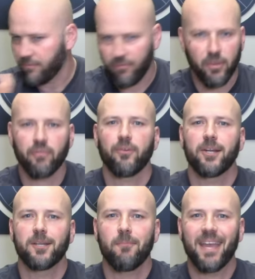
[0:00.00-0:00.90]
Feel free to
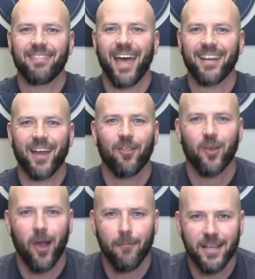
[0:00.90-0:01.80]
debate that down in the
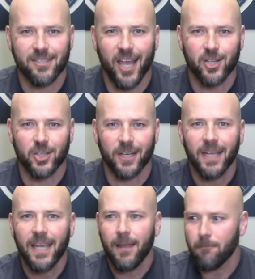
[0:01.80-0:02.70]
comment section,
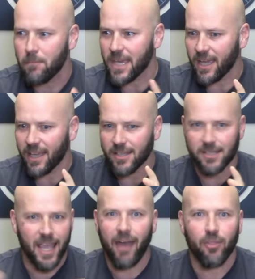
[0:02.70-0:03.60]
because
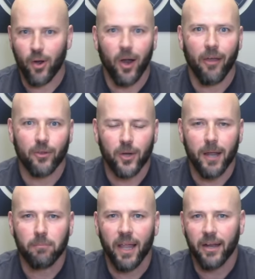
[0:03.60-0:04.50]
yeah, there are other
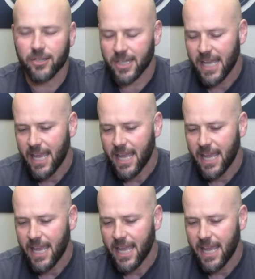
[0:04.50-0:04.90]
great players.